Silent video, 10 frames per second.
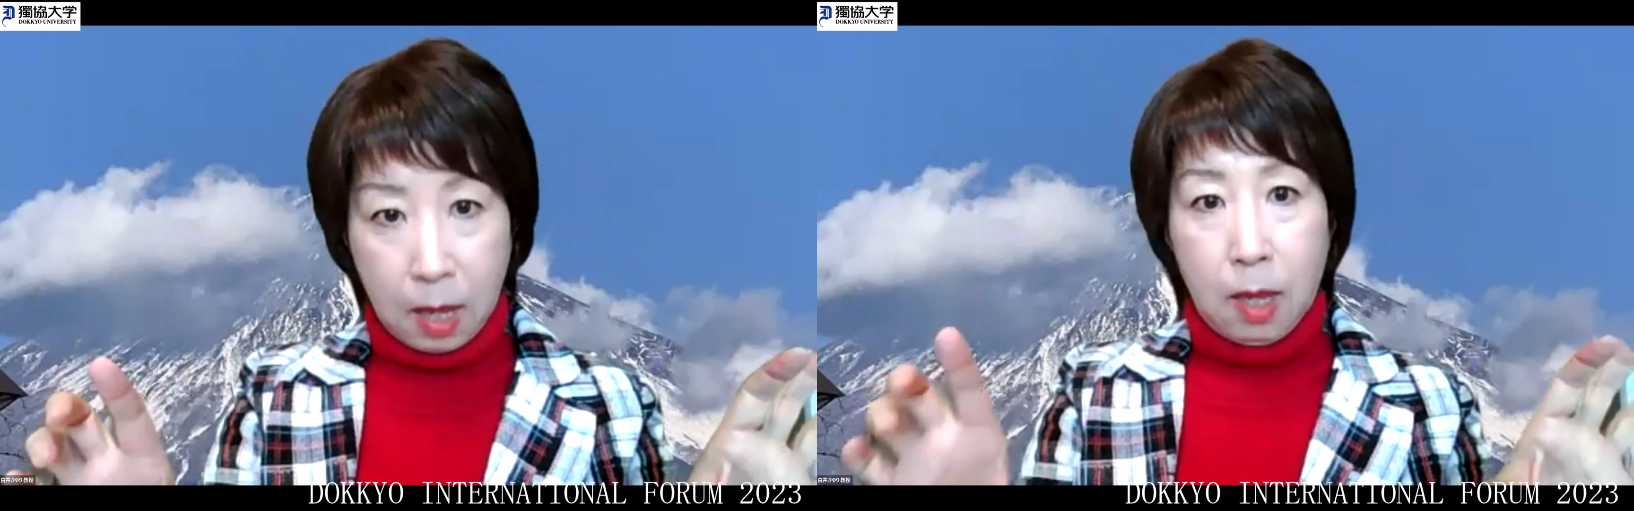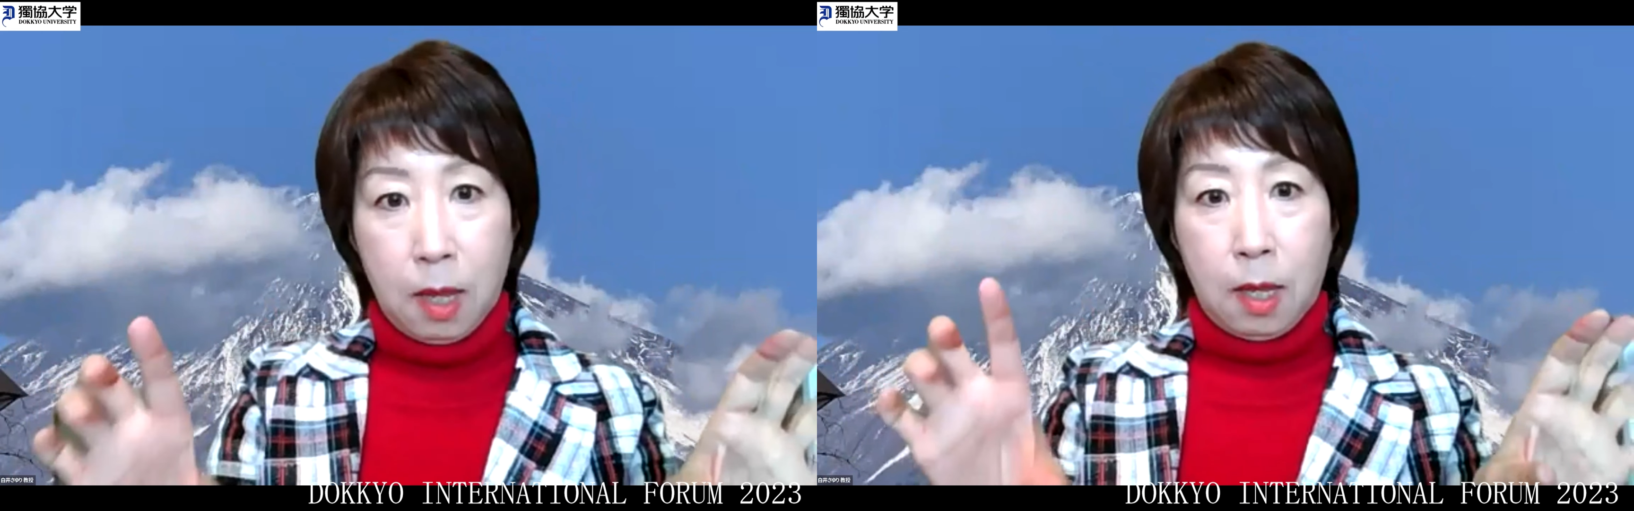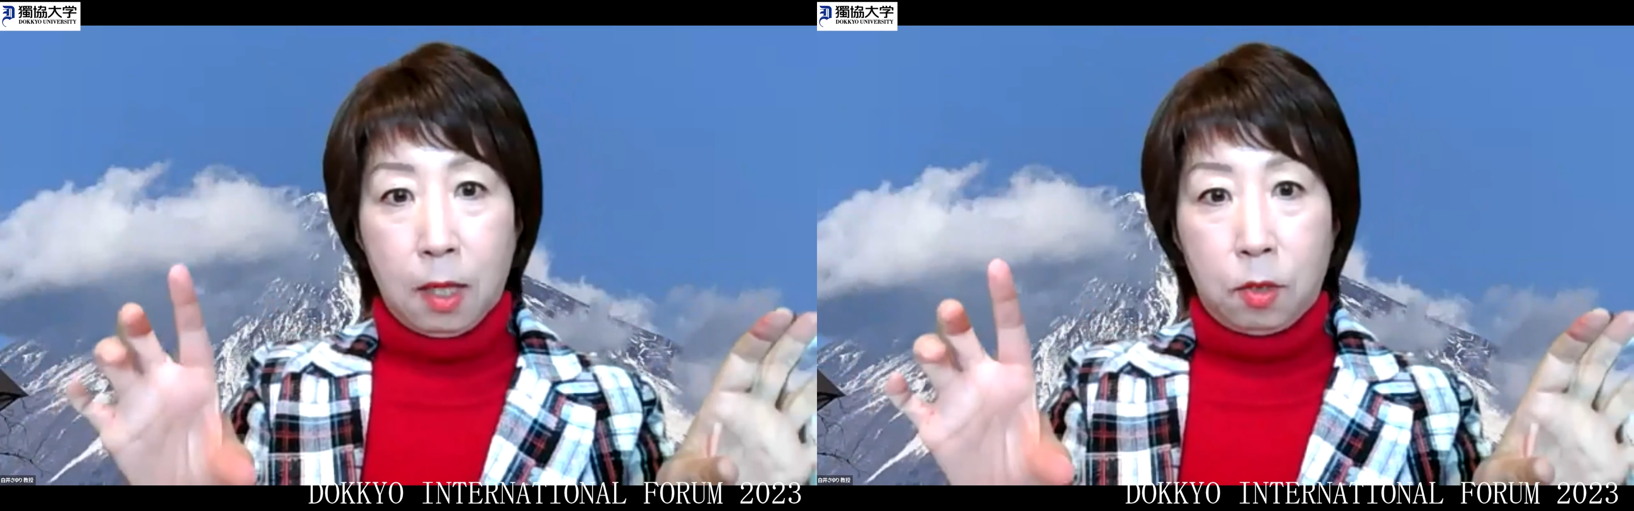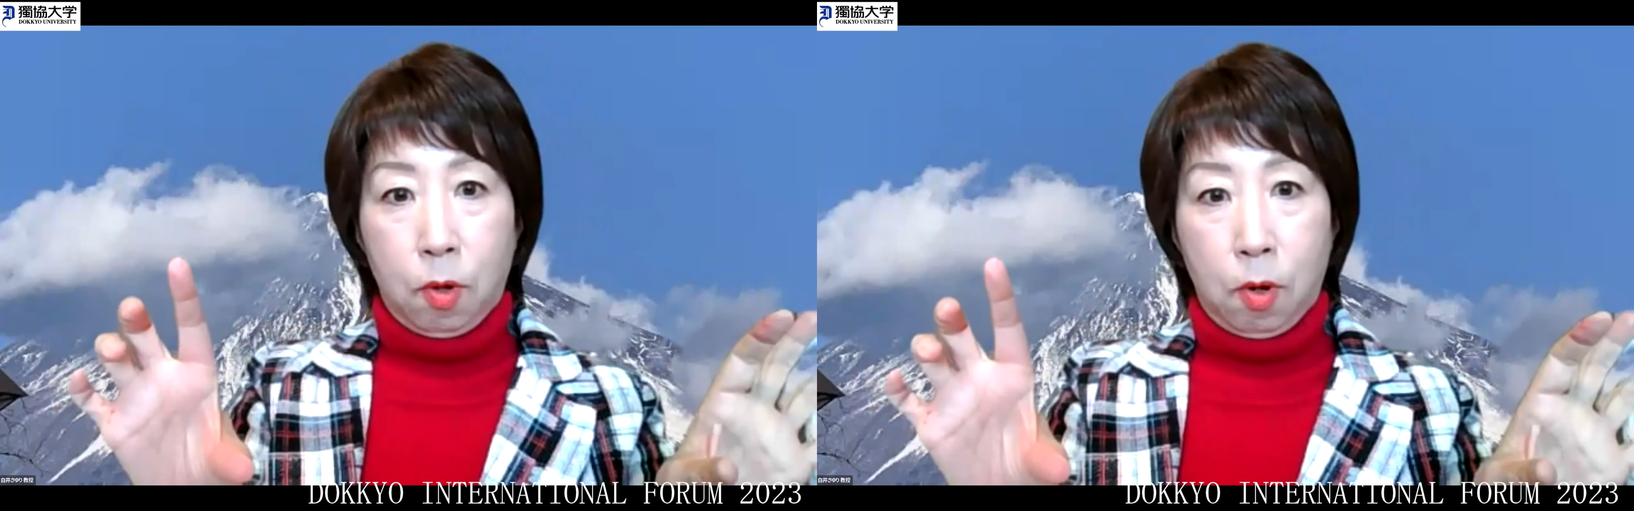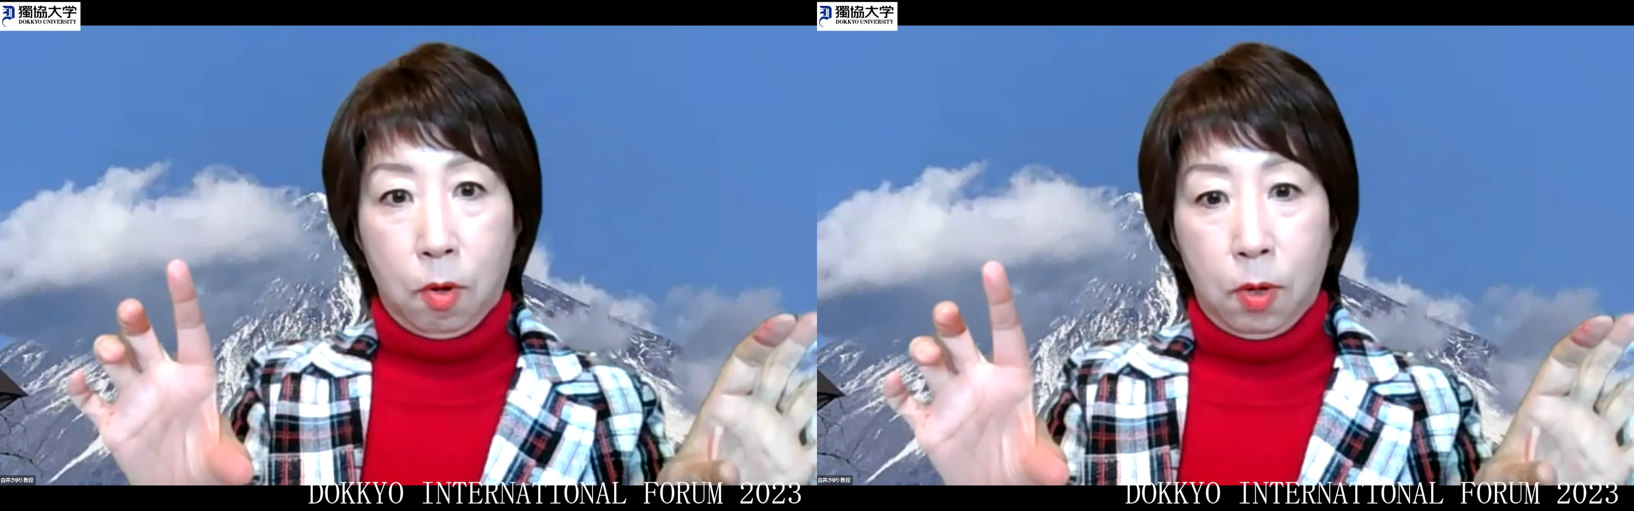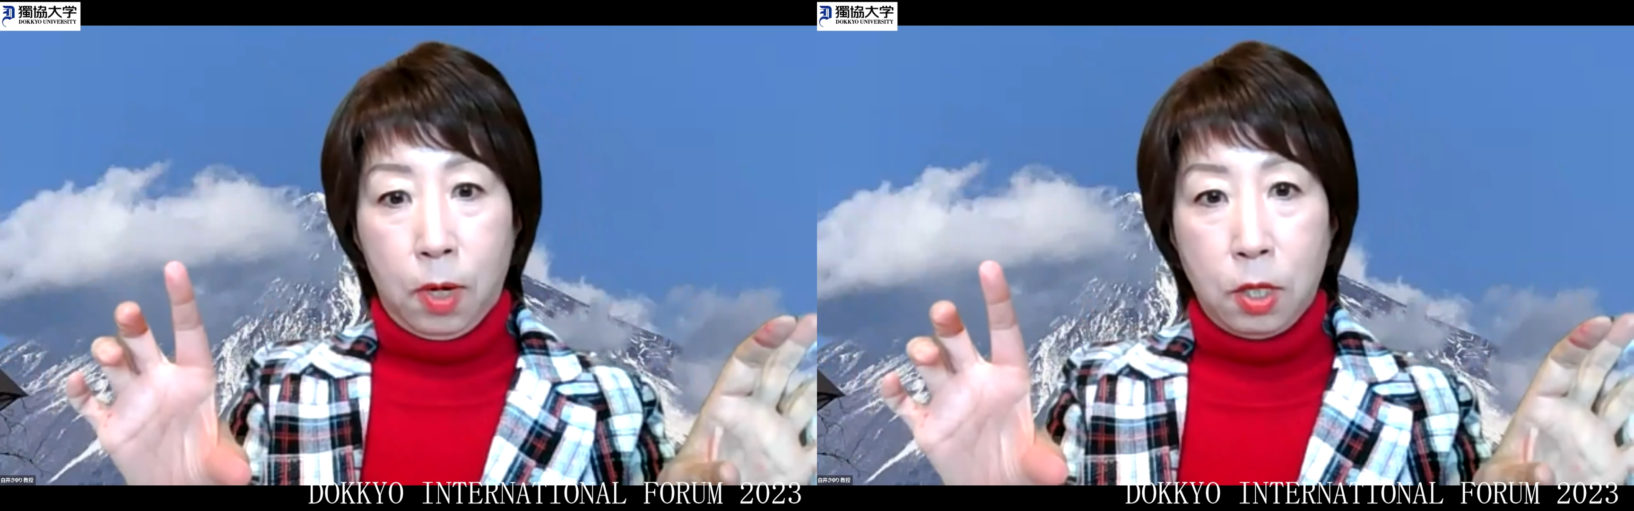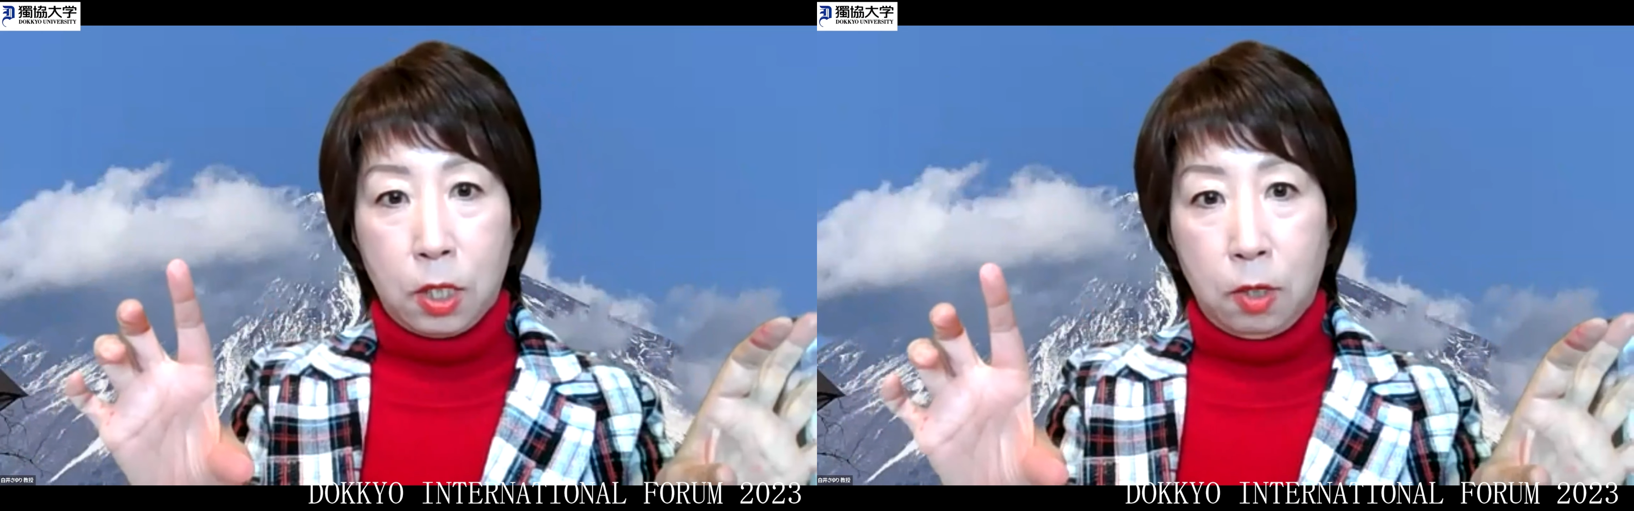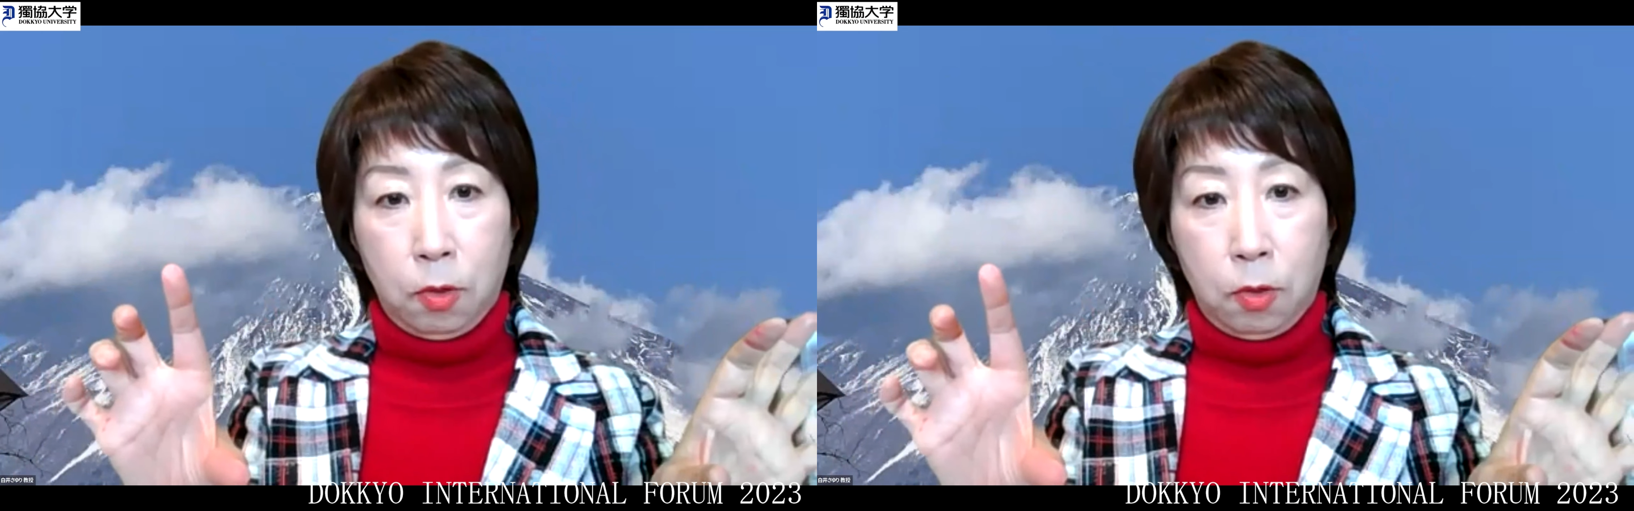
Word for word: they call, they're calling it amber.